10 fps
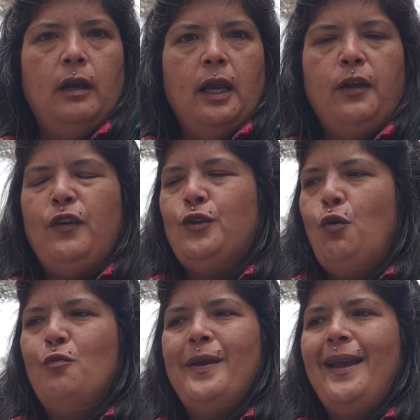if he
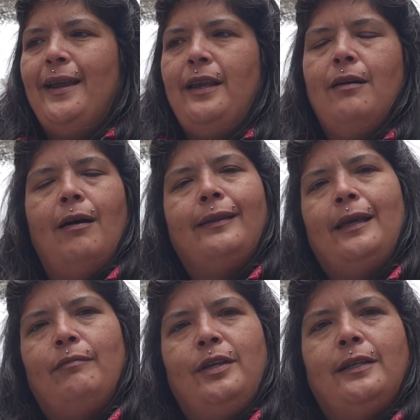told me any
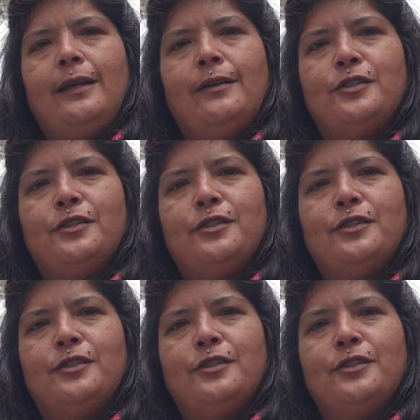goddamn details